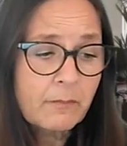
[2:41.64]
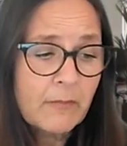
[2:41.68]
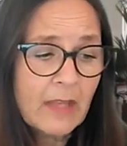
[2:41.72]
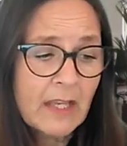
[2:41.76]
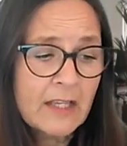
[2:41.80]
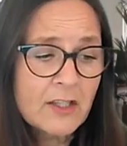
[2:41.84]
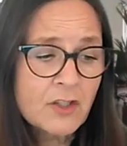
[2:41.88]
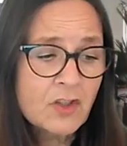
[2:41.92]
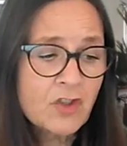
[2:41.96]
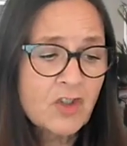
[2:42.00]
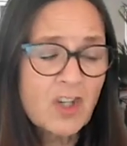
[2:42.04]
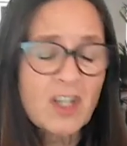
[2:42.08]

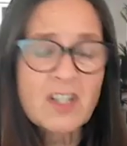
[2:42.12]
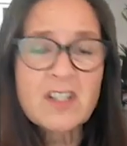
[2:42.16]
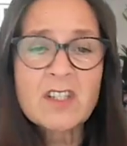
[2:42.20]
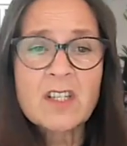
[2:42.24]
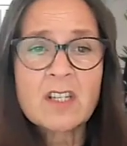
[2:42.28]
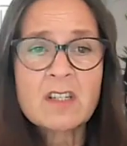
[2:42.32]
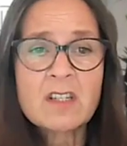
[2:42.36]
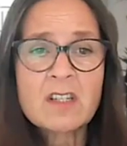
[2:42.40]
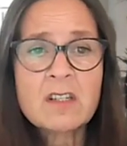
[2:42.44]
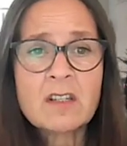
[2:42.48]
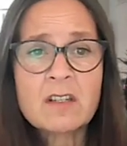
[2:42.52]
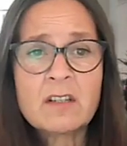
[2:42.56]
is just
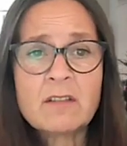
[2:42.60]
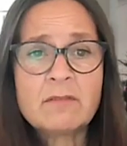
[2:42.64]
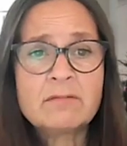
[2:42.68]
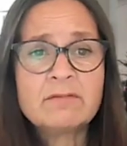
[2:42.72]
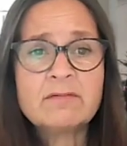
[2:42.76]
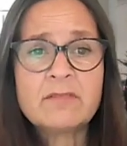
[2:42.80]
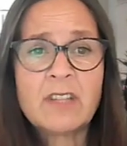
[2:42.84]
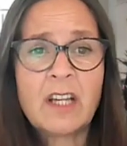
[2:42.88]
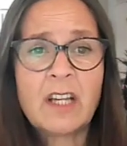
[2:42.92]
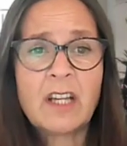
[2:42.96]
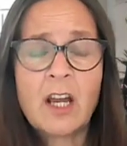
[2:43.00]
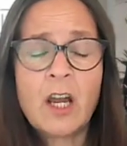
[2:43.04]
under
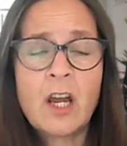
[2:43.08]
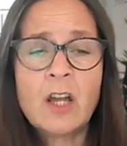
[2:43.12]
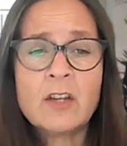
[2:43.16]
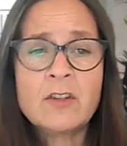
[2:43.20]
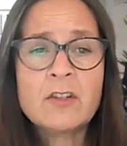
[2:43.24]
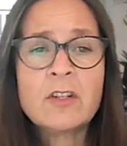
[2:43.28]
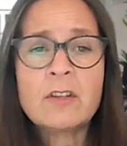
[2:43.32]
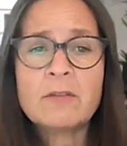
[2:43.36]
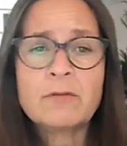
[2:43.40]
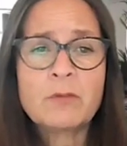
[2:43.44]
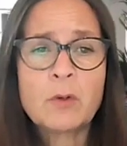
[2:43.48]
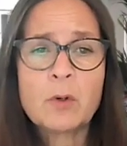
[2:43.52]

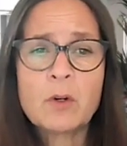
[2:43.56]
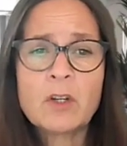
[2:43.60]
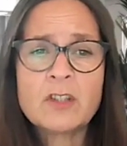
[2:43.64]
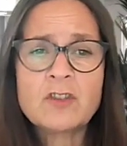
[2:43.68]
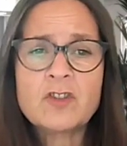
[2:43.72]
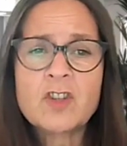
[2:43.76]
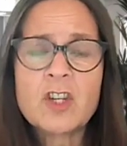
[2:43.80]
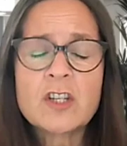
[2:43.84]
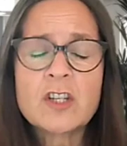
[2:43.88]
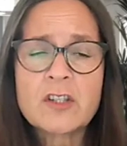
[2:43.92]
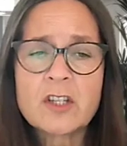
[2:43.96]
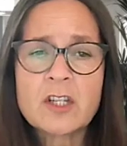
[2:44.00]

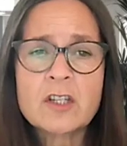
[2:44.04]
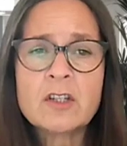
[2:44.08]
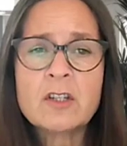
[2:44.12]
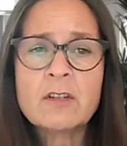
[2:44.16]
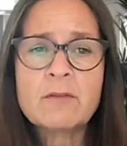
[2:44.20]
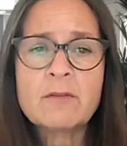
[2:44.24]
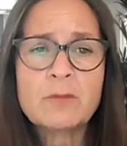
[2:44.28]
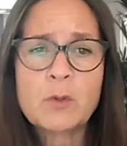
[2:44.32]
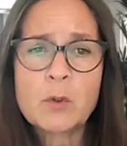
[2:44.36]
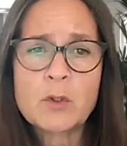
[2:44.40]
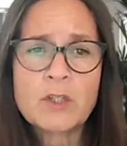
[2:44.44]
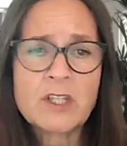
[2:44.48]

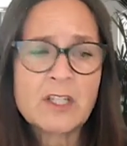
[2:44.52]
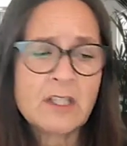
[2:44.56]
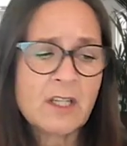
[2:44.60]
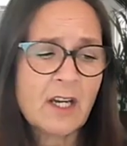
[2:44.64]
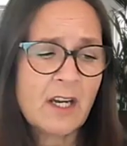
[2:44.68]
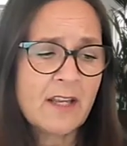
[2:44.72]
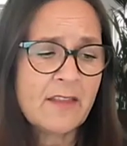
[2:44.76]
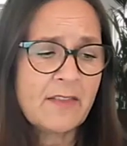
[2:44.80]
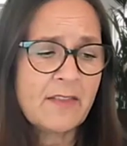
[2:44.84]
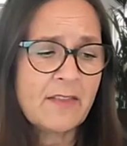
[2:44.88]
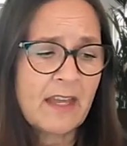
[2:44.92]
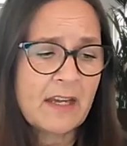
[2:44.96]

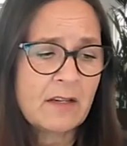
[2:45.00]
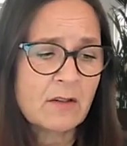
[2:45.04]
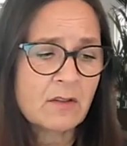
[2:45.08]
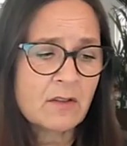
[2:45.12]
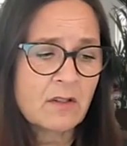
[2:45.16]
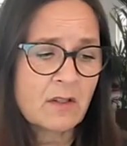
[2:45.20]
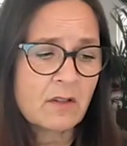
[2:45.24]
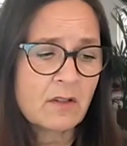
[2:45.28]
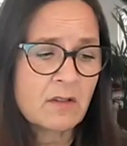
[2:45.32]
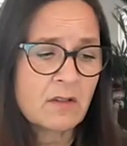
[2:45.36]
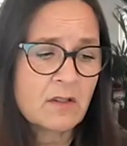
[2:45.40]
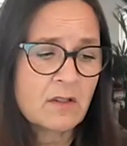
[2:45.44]

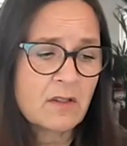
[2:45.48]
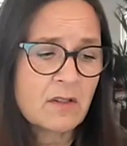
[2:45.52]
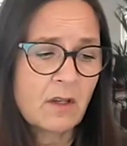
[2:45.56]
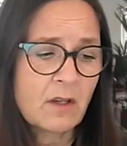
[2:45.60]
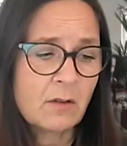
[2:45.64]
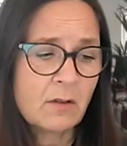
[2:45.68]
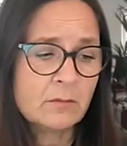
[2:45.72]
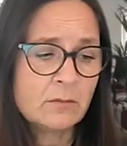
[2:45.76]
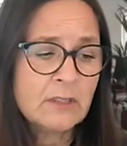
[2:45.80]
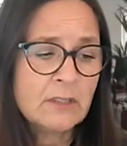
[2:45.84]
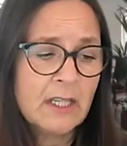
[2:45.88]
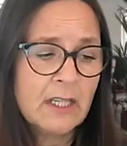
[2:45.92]
49,000,
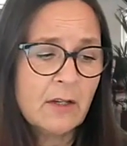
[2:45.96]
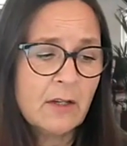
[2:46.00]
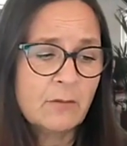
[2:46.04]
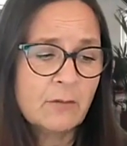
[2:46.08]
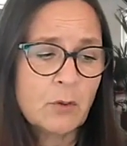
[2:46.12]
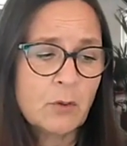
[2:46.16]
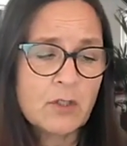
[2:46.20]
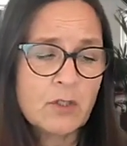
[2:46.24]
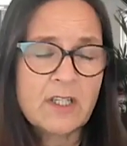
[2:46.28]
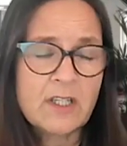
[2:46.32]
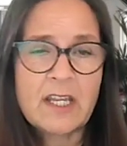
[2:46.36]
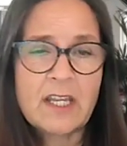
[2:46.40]
so
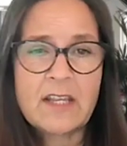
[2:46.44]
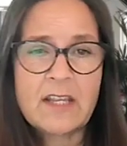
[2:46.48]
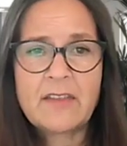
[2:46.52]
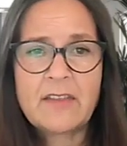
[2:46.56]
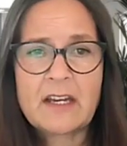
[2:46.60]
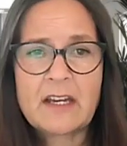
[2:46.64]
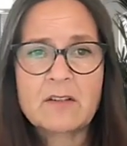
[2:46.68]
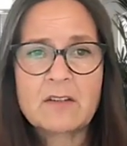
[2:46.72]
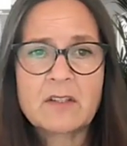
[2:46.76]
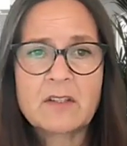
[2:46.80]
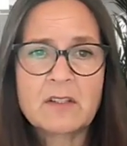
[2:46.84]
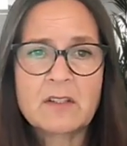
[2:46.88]

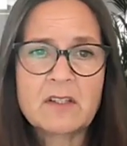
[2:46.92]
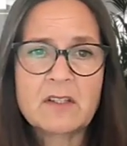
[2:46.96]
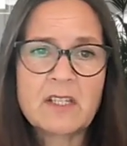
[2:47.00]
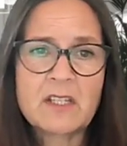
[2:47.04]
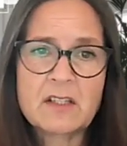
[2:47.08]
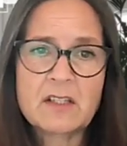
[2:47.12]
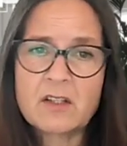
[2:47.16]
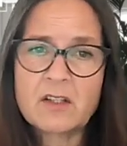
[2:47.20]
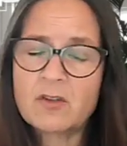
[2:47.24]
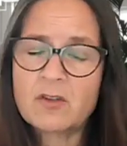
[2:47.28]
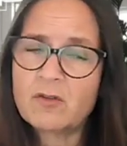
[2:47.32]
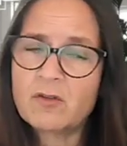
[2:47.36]

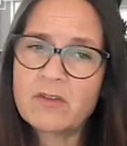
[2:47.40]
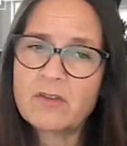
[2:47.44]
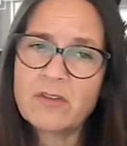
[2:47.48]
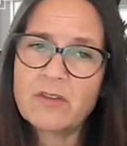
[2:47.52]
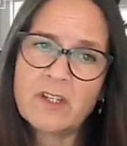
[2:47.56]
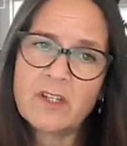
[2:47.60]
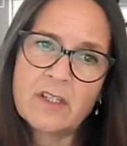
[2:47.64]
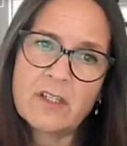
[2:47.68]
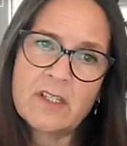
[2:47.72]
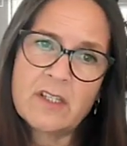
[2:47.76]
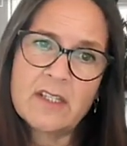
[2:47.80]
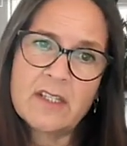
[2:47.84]

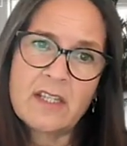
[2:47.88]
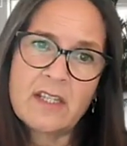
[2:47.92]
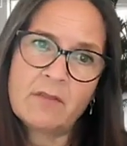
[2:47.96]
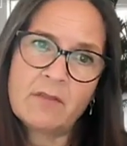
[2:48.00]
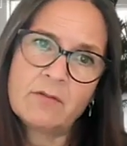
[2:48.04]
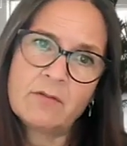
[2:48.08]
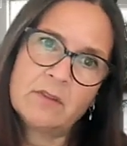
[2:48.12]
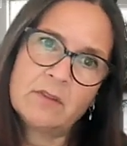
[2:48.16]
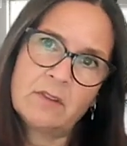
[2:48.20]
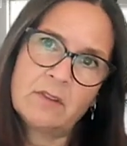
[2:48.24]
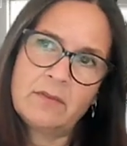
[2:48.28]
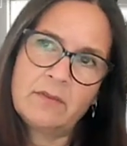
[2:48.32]
48,637
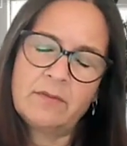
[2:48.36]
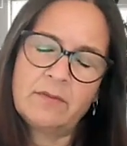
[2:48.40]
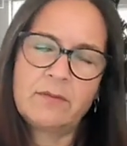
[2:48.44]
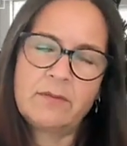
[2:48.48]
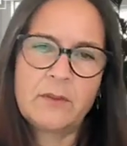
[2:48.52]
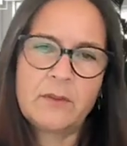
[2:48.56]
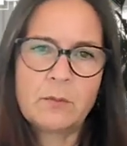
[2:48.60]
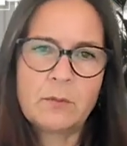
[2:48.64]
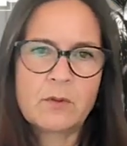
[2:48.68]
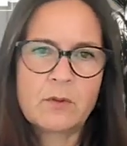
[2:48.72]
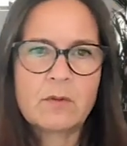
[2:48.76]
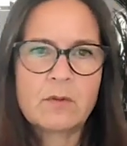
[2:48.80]
if
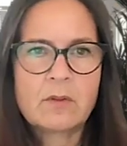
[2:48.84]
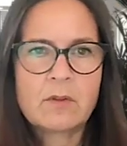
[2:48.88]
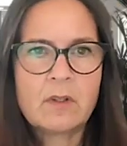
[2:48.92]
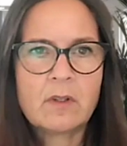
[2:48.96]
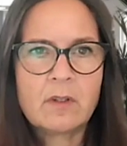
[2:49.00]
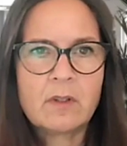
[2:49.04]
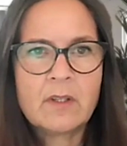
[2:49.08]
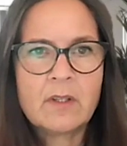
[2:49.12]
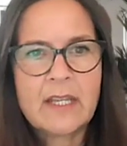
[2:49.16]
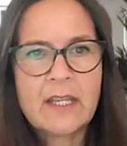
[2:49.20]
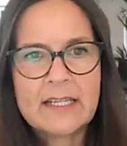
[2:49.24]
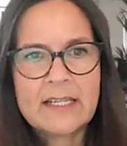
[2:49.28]
you want
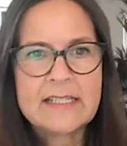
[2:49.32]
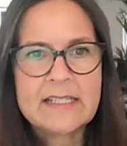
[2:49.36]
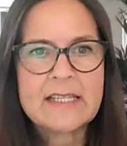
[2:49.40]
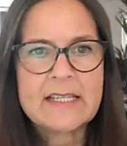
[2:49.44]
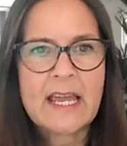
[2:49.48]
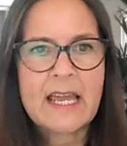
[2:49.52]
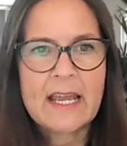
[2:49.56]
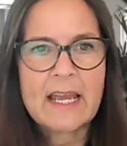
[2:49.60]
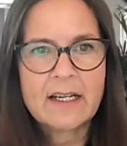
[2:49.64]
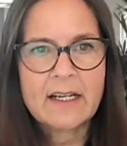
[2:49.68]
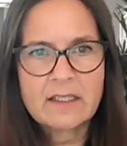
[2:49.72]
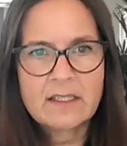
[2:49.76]
the
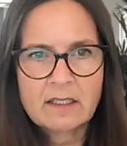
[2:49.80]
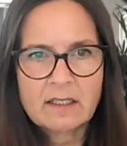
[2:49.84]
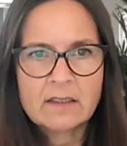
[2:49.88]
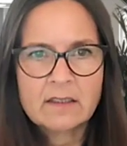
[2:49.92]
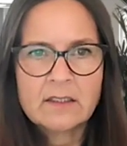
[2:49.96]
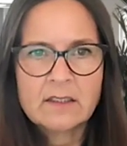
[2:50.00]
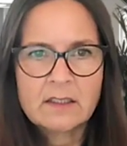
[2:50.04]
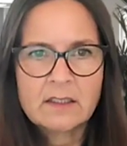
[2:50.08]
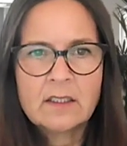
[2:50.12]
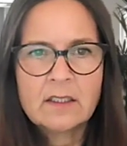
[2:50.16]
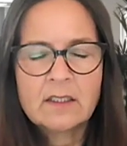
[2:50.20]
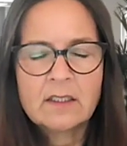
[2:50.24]
exact
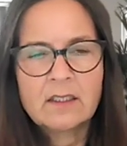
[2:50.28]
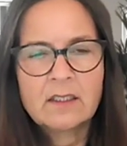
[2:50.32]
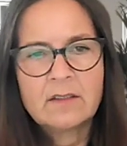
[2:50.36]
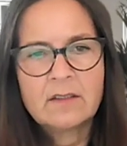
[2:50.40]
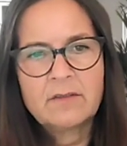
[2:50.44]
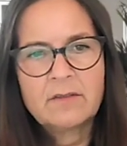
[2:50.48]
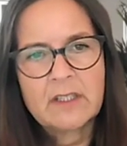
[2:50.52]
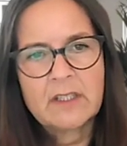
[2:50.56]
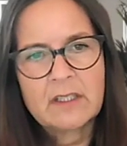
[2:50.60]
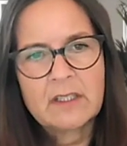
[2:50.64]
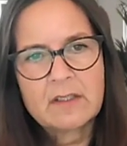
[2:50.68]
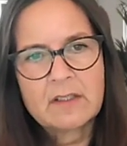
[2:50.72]

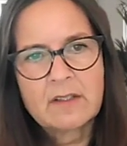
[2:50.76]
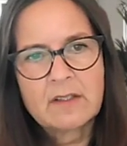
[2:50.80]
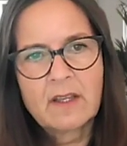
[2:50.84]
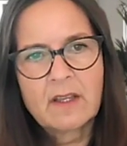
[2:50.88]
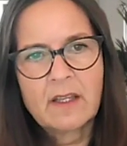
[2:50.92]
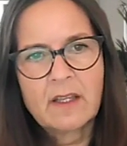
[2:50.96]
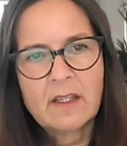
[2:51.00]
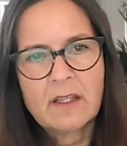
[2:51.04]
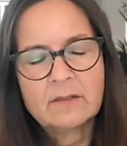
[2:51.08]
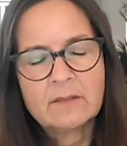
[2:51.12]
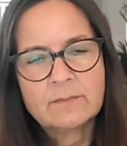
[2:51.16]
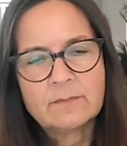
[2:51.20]
figures
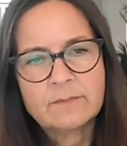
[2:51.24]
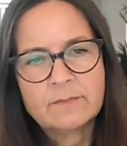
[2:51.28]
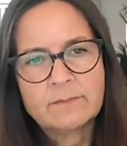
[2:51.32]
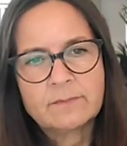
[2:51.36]
there.